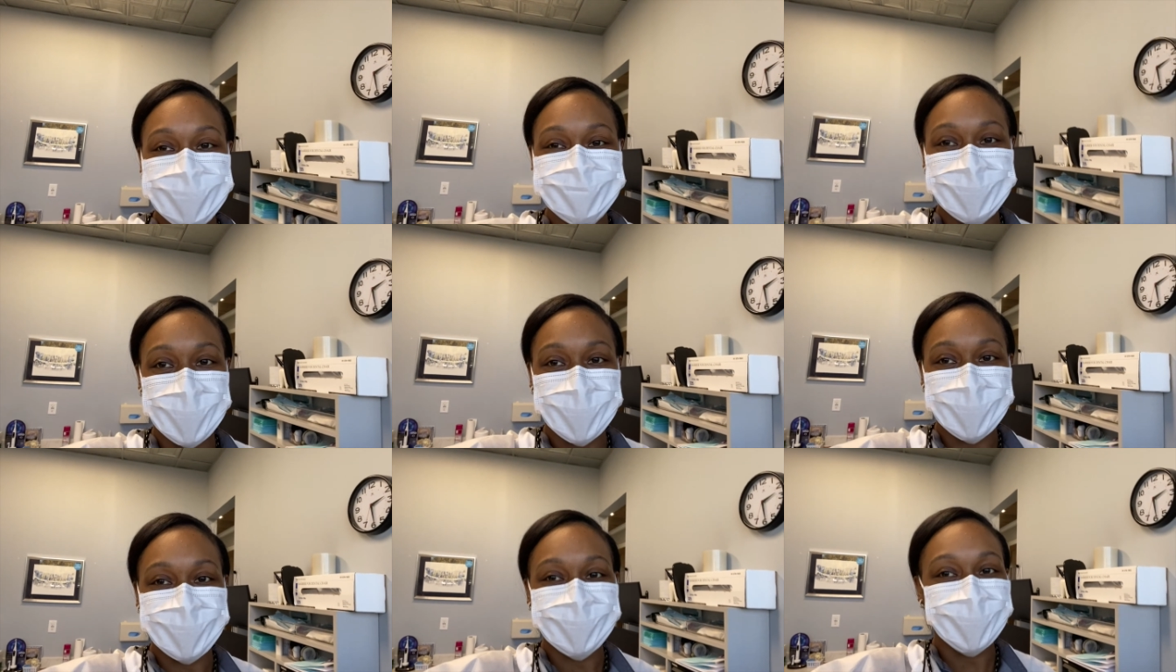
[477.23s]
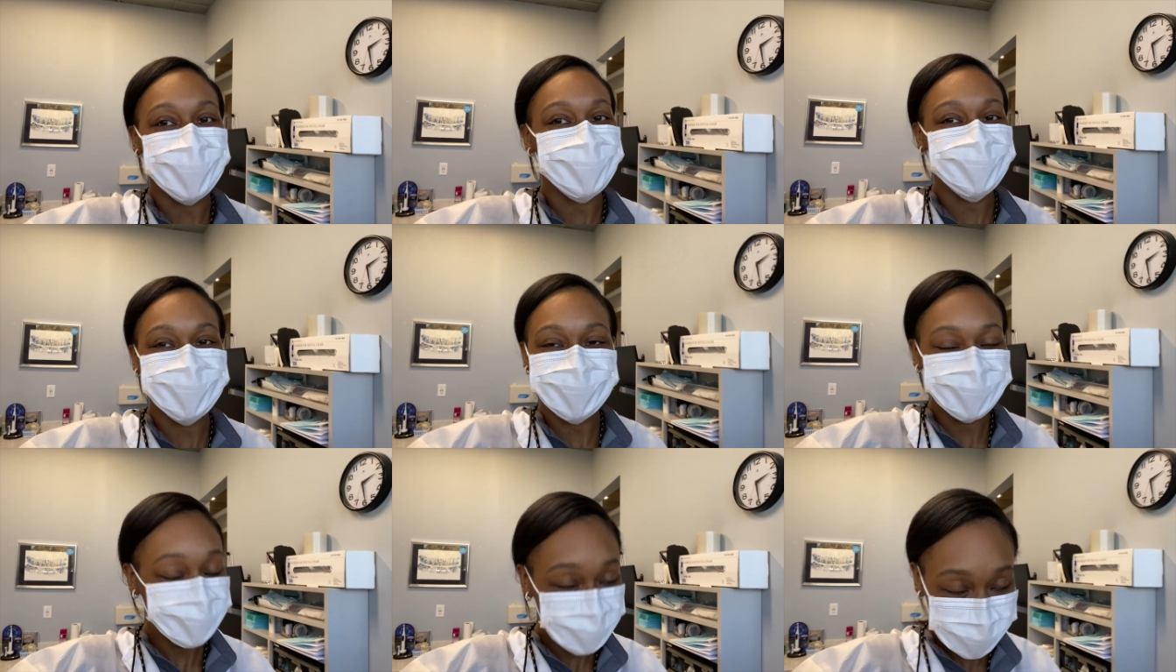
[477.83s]
about and
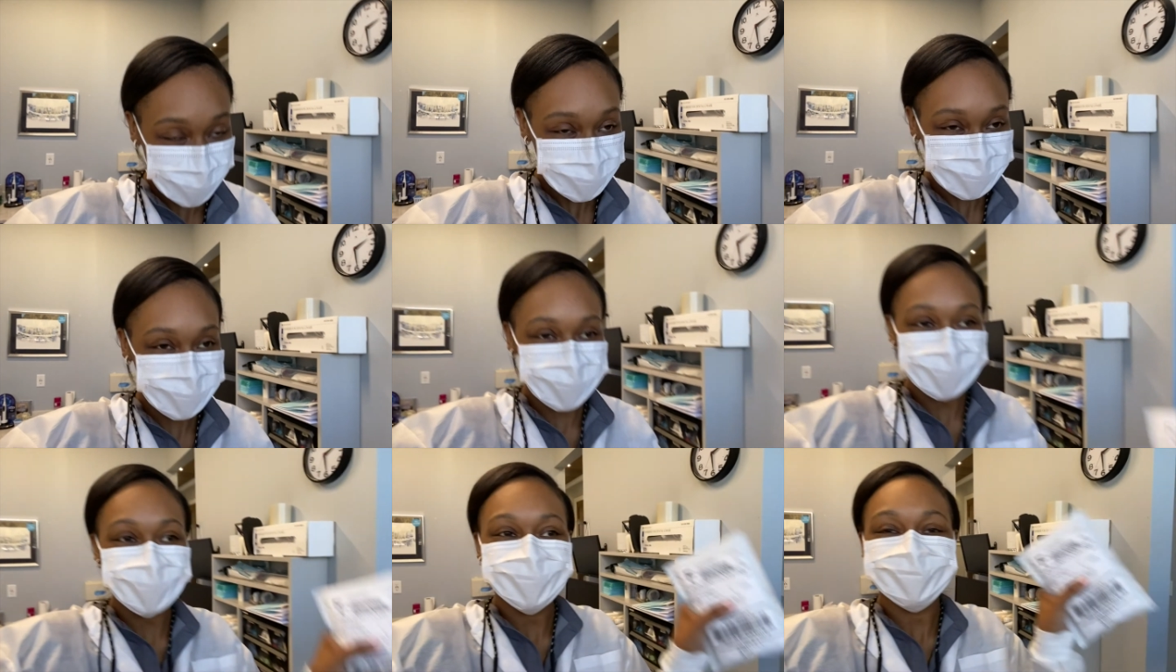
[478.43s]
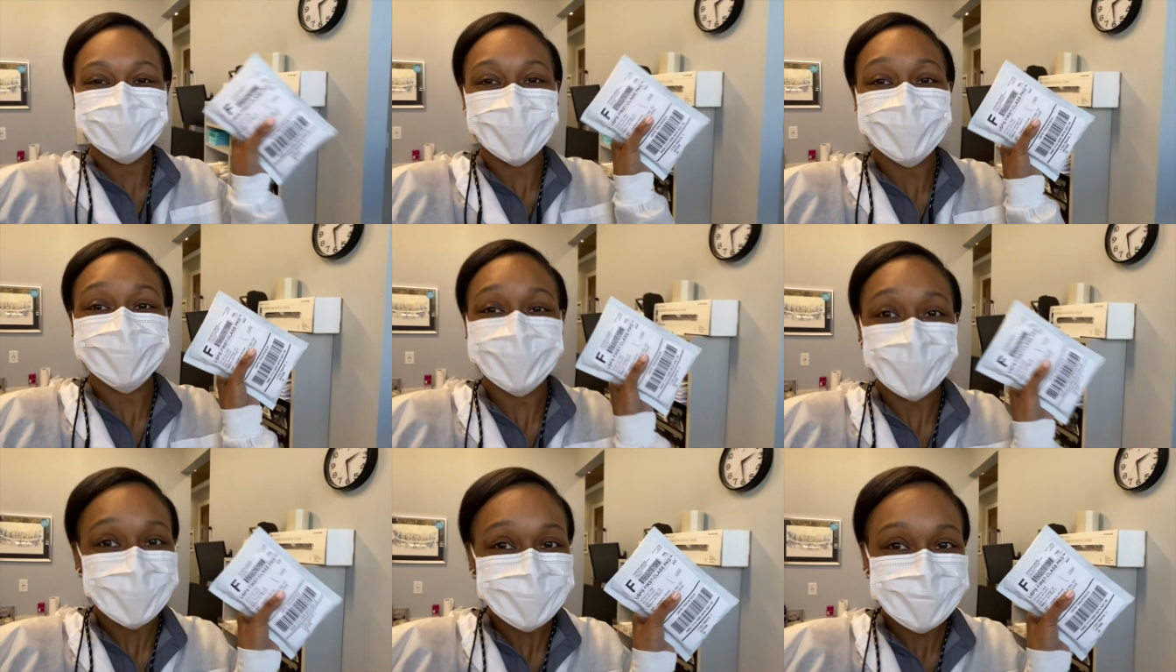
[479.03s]
you guessed it, my
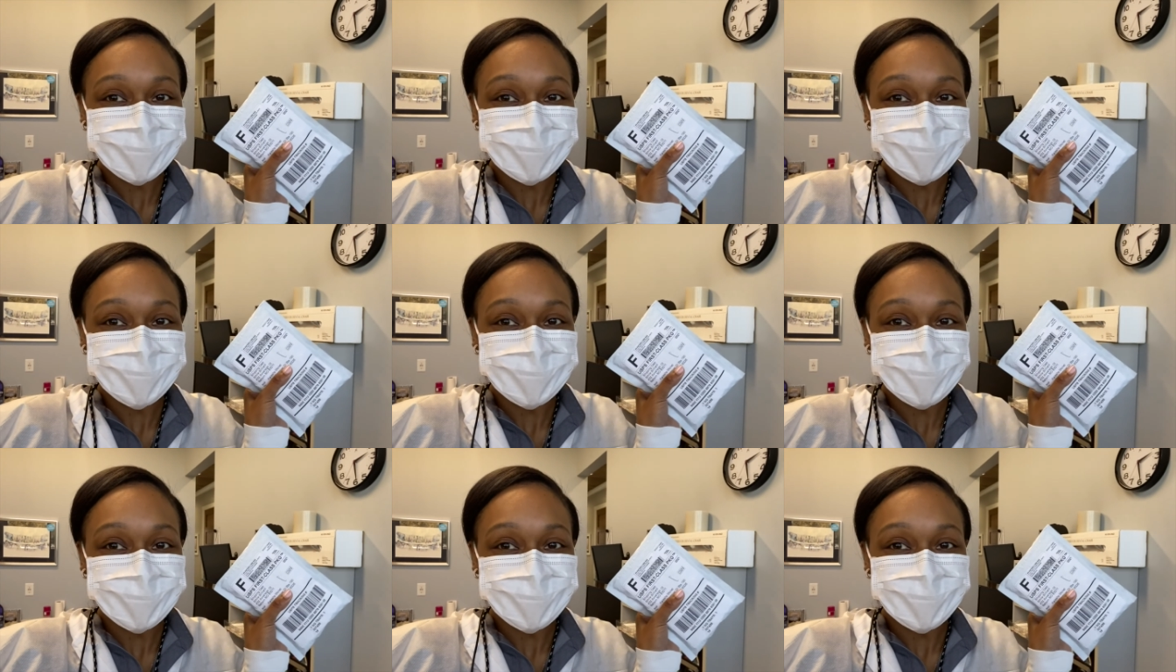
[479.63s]
night